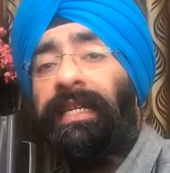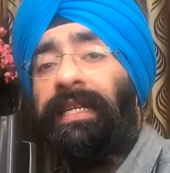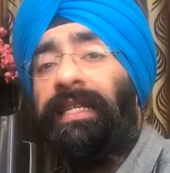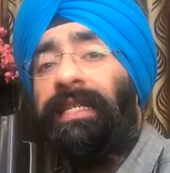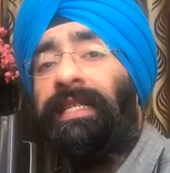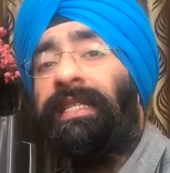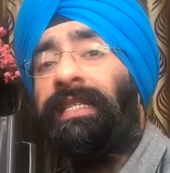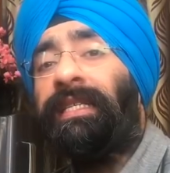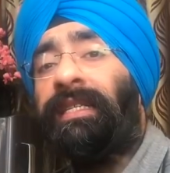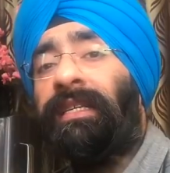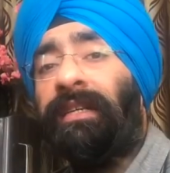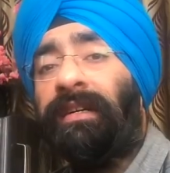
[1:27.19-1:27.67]

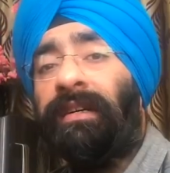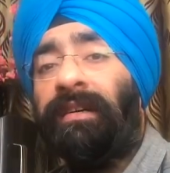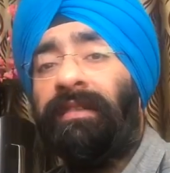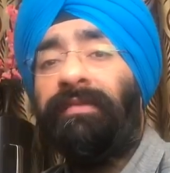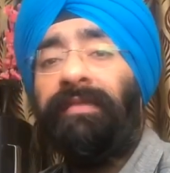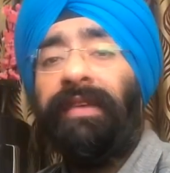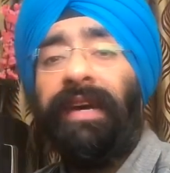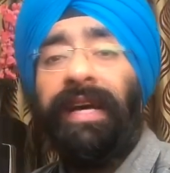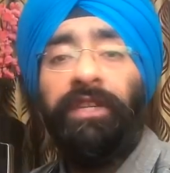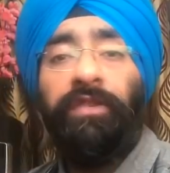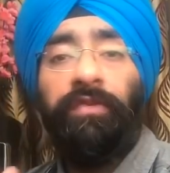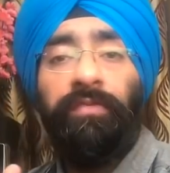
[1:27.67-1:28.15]

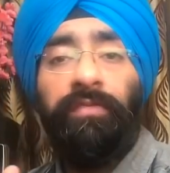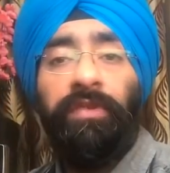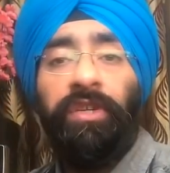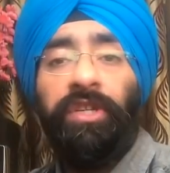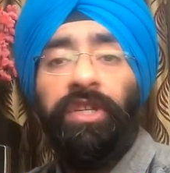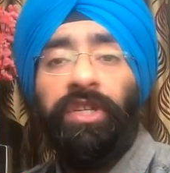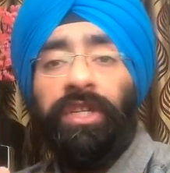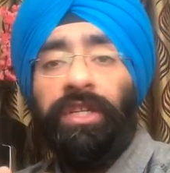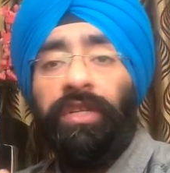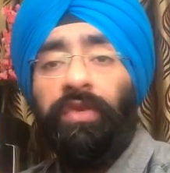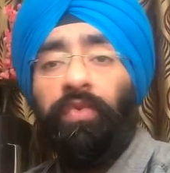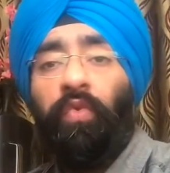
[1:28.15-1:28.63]
conserve as
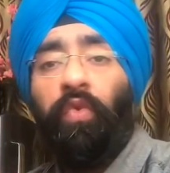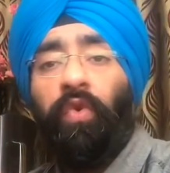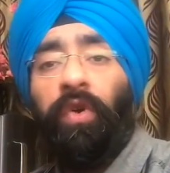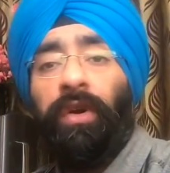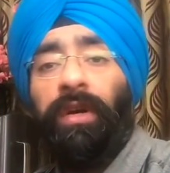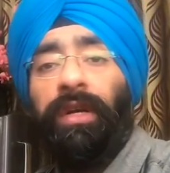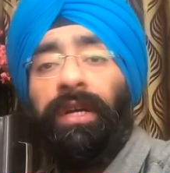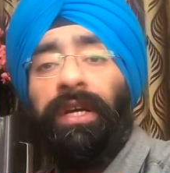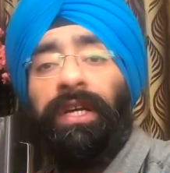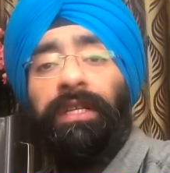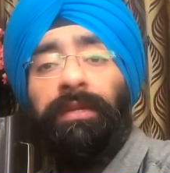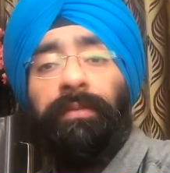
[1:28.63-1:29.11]
much as
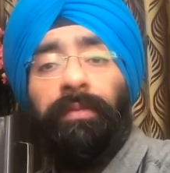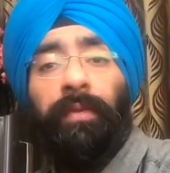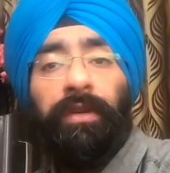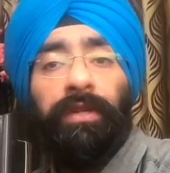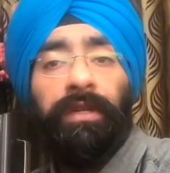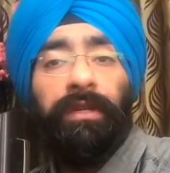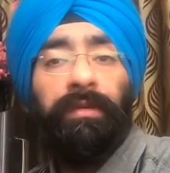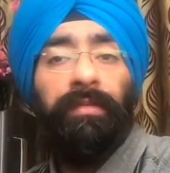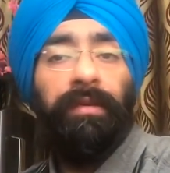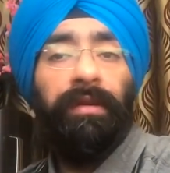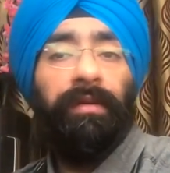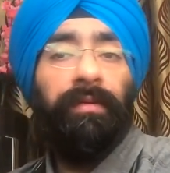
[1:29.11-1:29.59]
water as
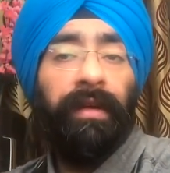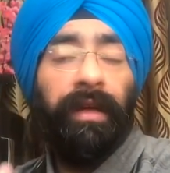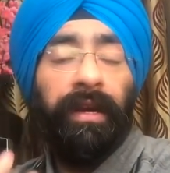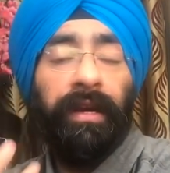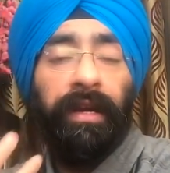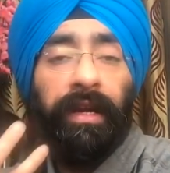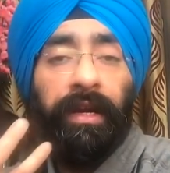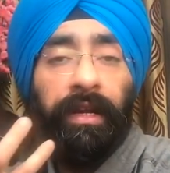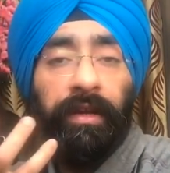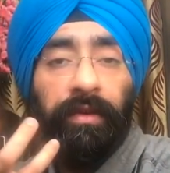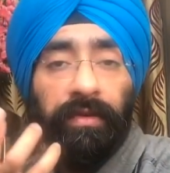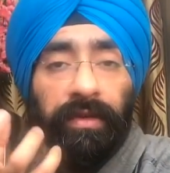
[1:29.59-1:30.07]
possible by
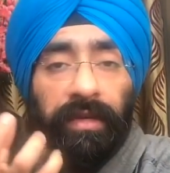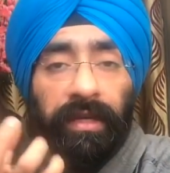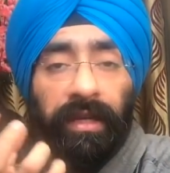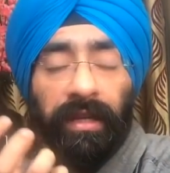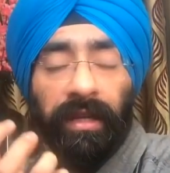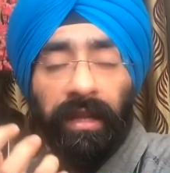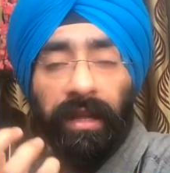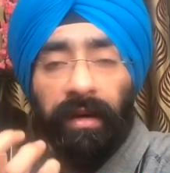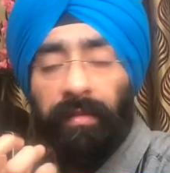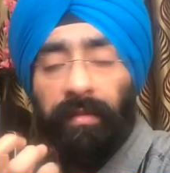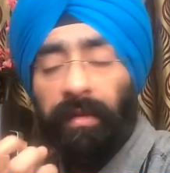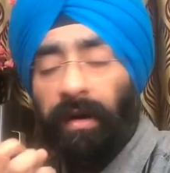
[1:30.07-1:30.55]

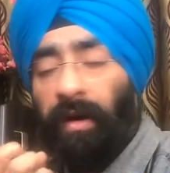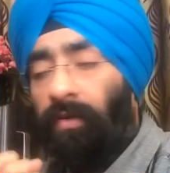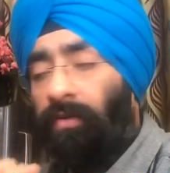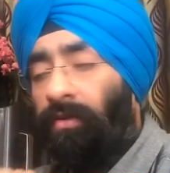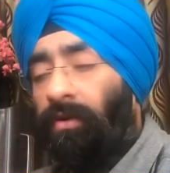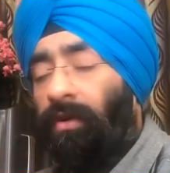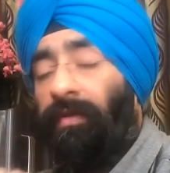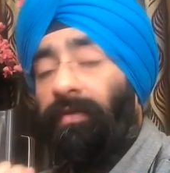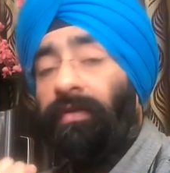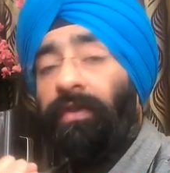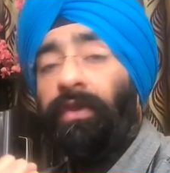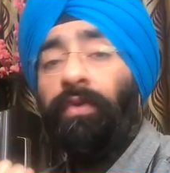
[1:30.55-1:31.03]
reducing the
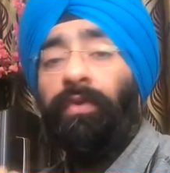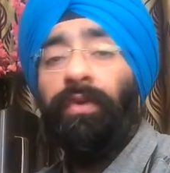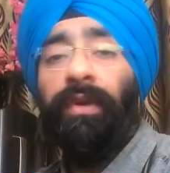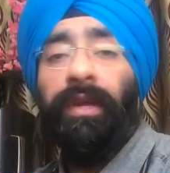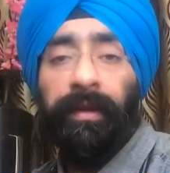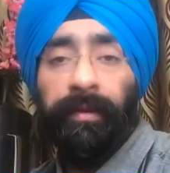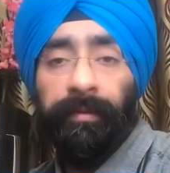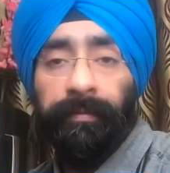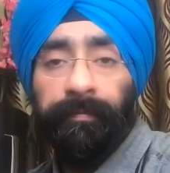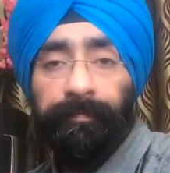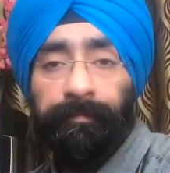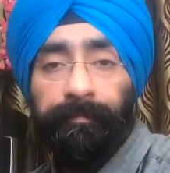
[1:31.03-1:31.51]
amount of
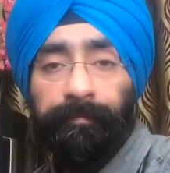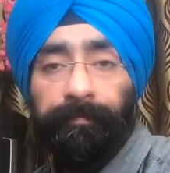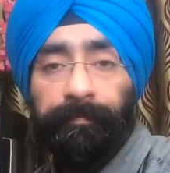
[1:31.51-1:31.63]
urine